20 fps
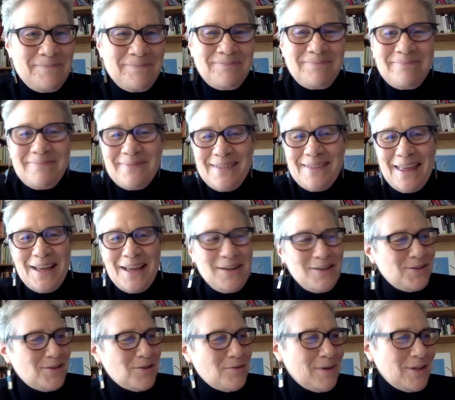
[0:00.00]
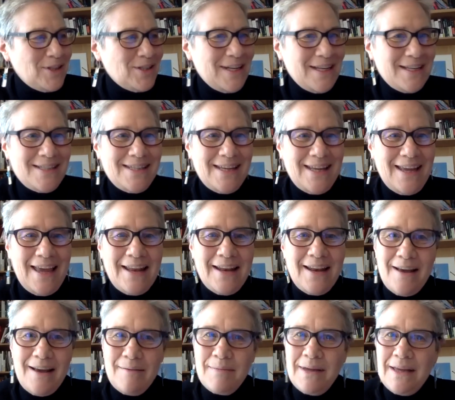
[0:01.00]
Thank you so much, Nancy. And
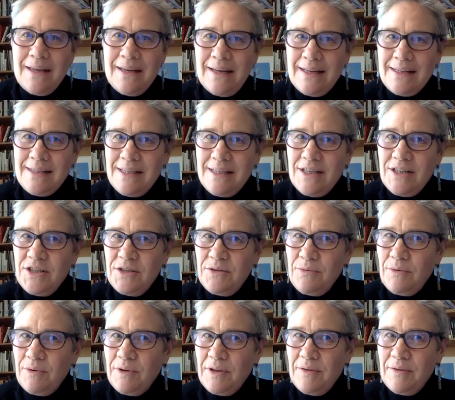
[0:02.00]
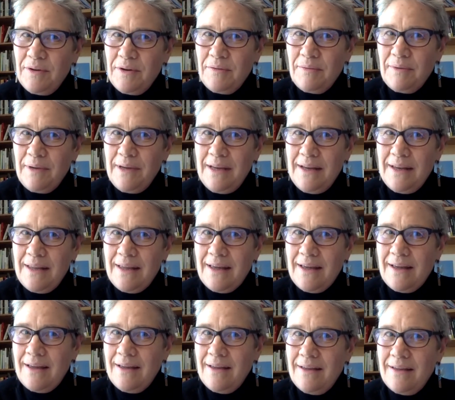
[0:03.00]
um, Nancy, did you were you going to read
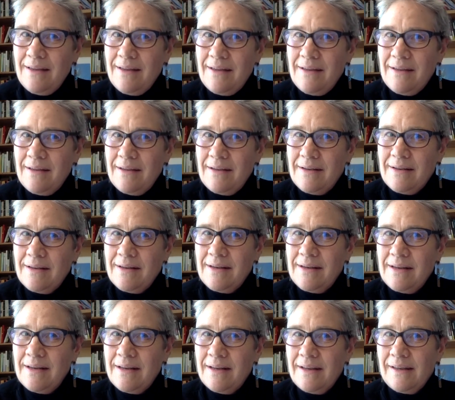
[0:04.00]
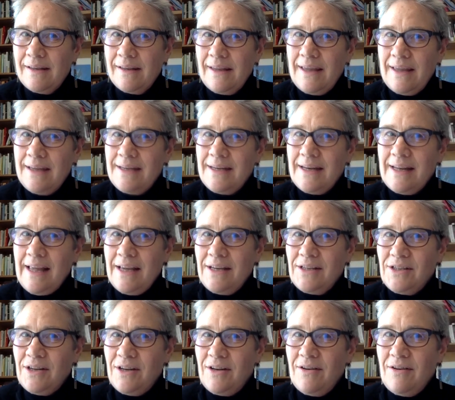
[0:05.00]
the land
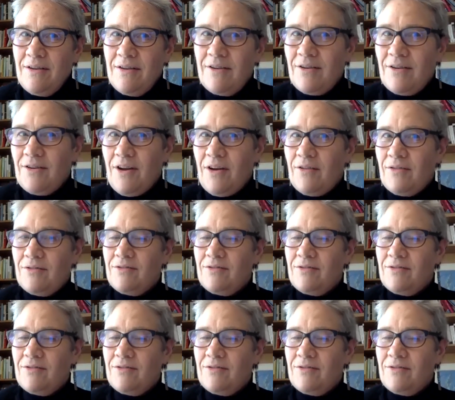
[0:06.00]
dedication or no?